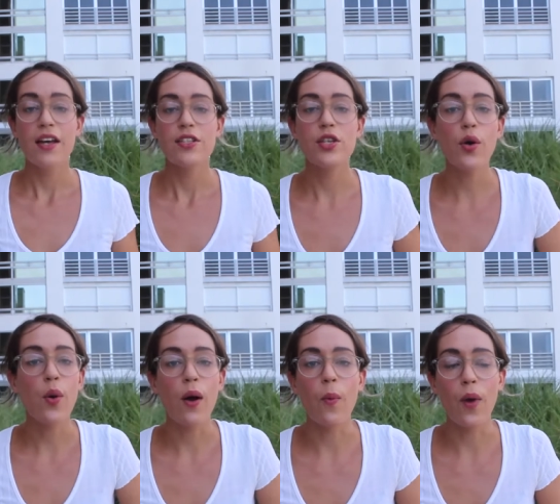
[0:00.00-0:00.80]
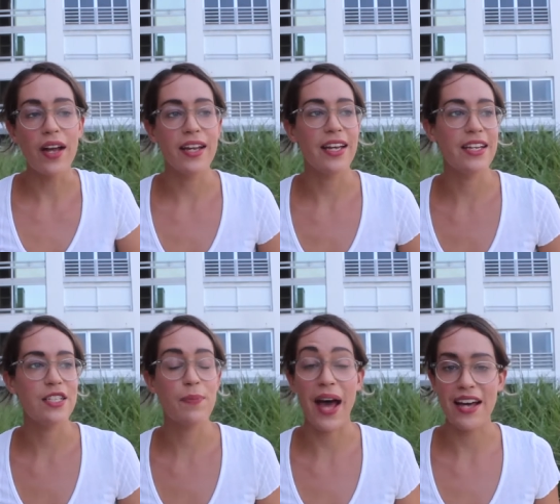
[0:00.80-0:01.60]
So what
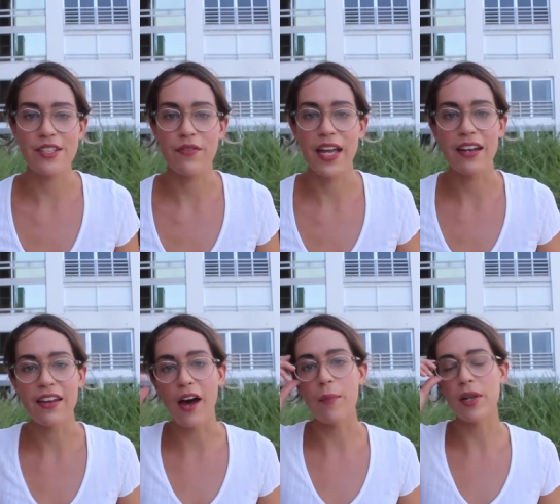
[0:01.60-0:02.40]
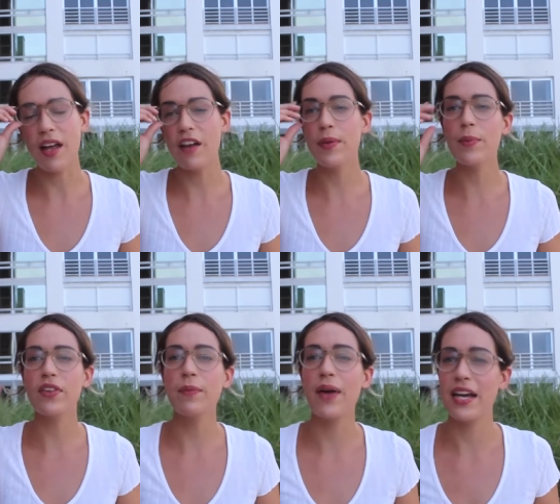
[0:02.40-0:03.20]
is passive income? A lot of people
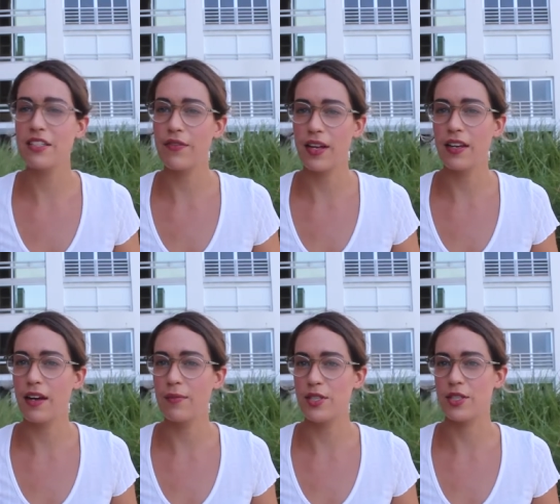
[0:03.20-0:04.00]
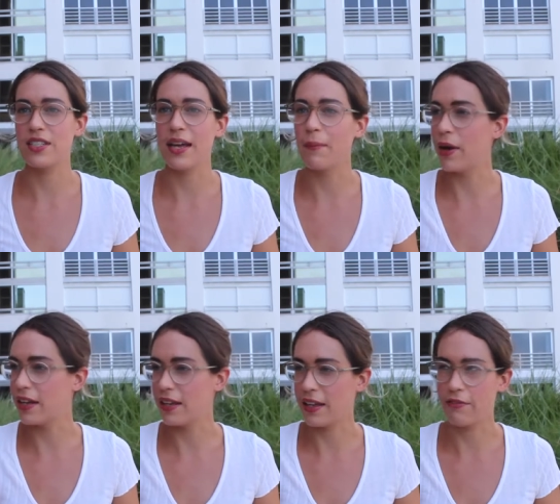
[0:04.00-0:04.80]
think passive income is just like
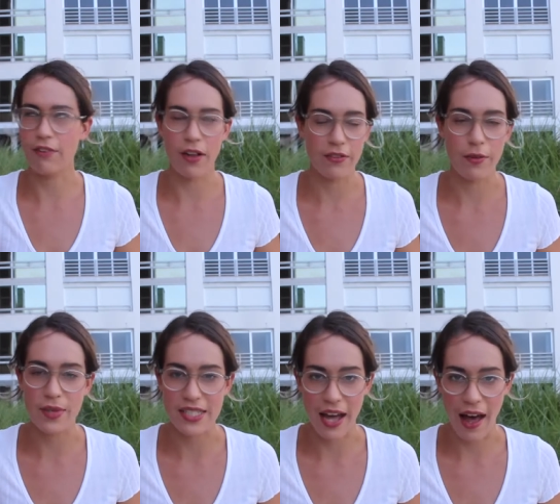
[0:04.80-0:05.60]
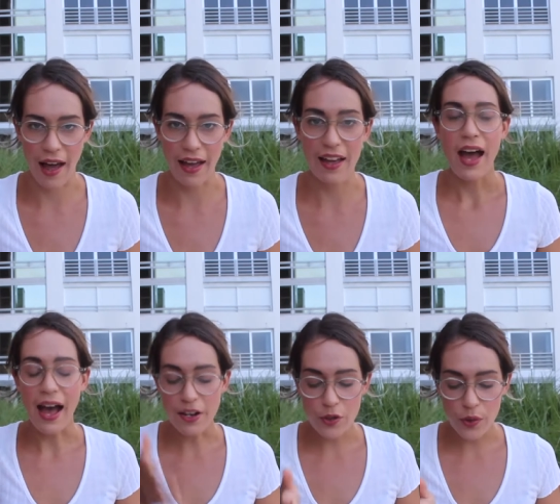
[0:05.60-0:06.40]
money like falling from the sky.
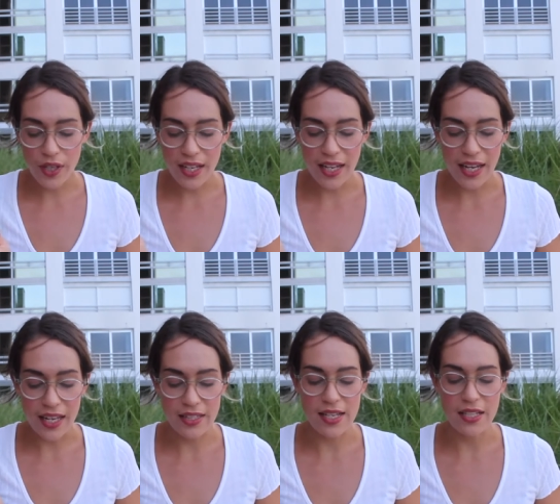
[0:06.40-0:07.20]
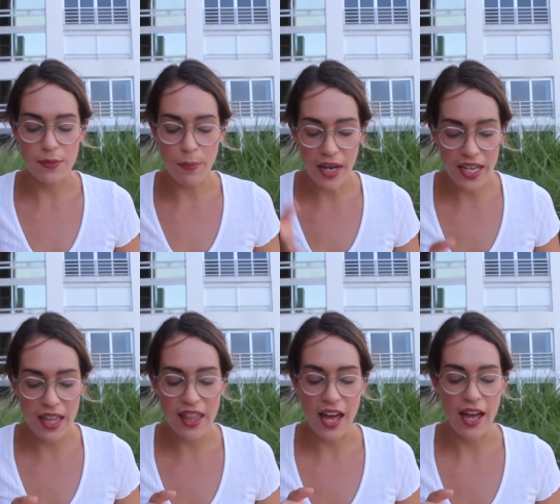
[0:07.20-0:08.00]
Actually, it's it's
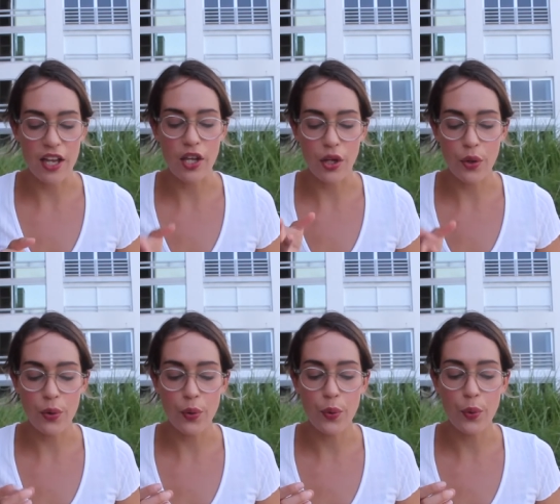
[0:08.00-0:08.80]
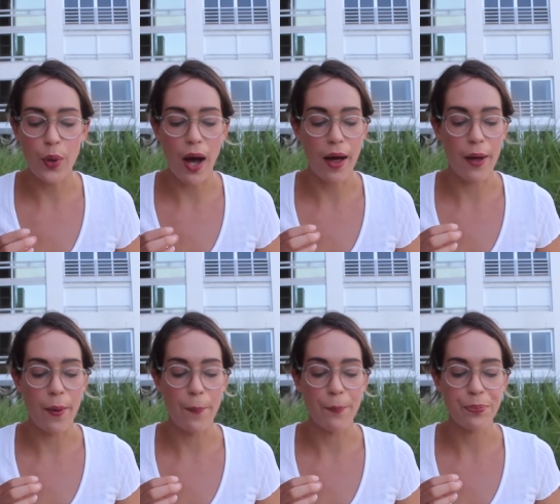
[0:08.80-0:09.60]
money that you
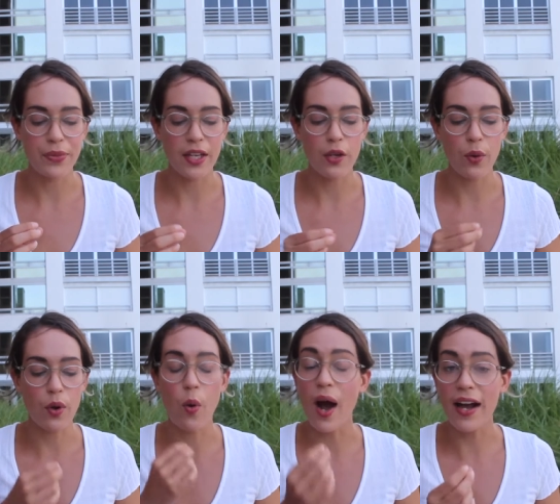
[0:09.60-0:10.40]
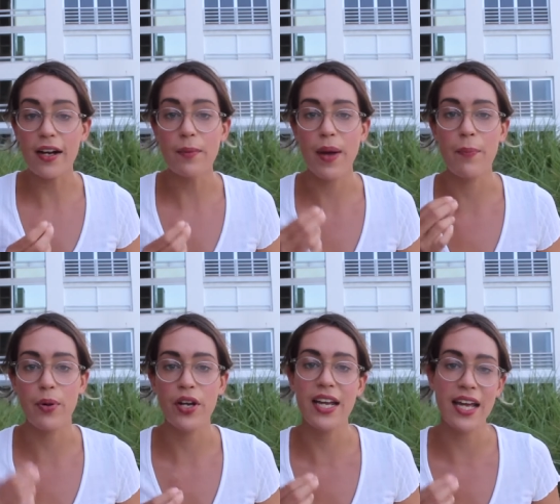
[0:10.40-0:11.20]
um, you acquire by
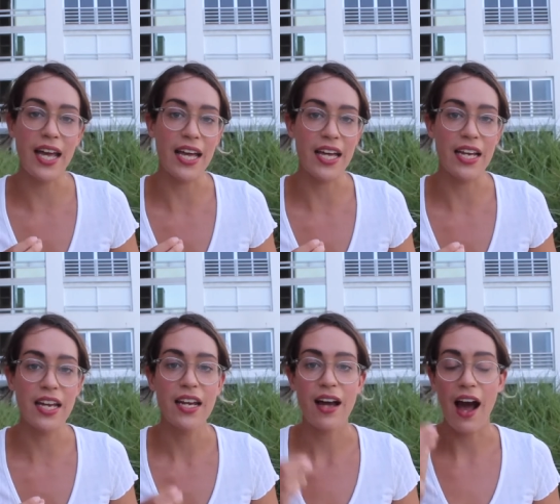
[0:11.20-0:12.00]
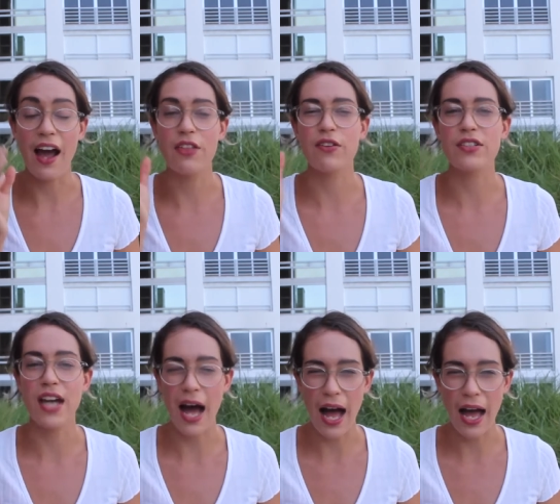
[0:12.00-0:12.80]
putting in either
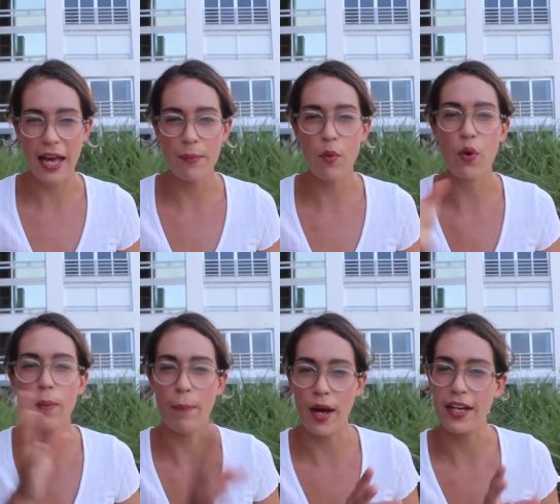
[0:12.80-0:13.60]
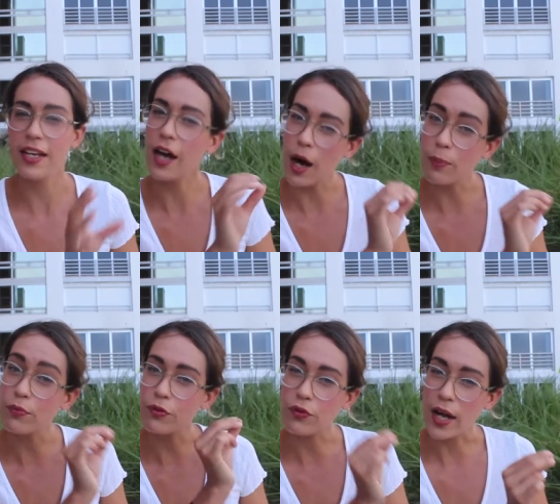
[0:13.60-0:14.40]
time or money up
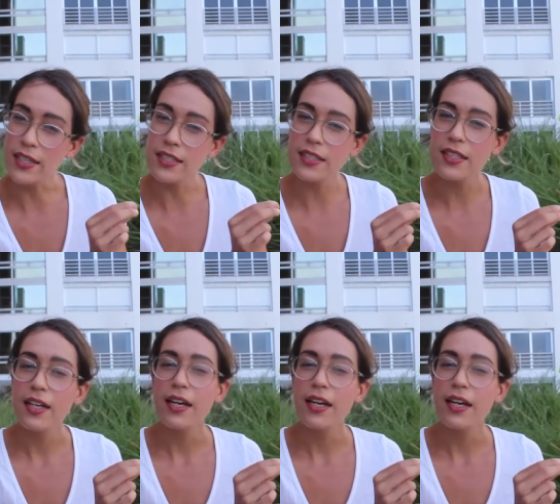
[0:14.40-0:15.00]
front,